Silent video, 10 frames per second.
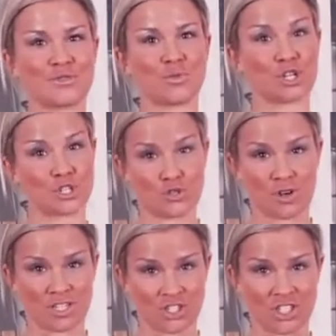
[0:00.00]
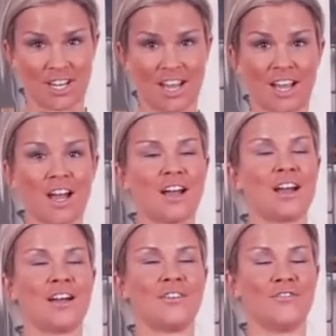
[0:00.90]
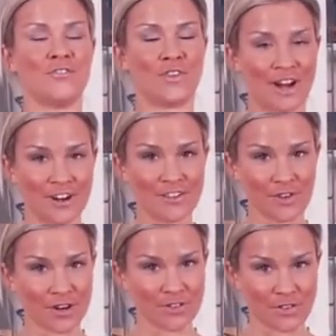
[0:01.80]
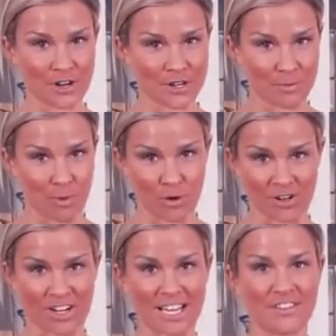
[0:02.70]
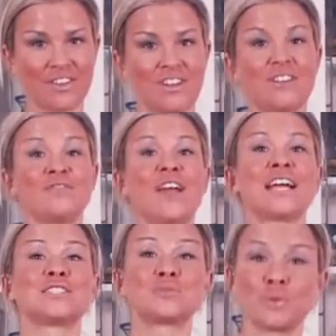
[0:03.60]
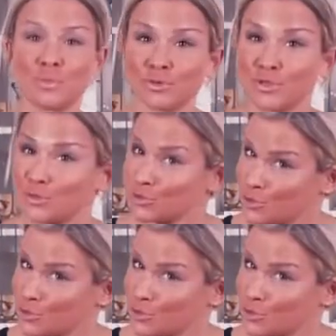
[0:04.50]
is we're gonna stretch today. Very, very, very important. Even in advanced people don't